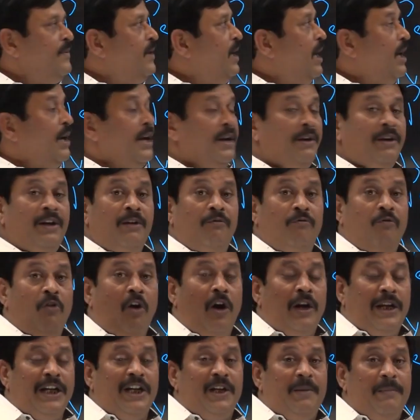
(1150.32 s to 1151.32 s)
And
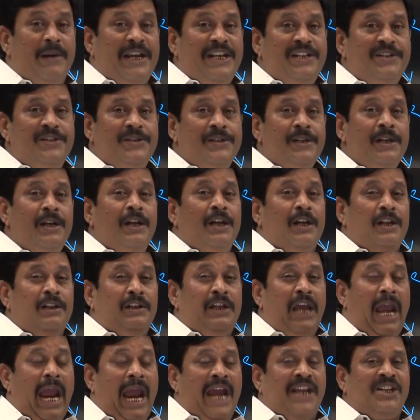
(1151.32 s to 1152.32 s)
what it means?
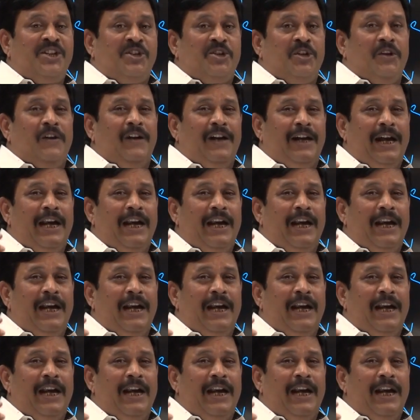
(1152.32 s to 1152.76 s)
The actual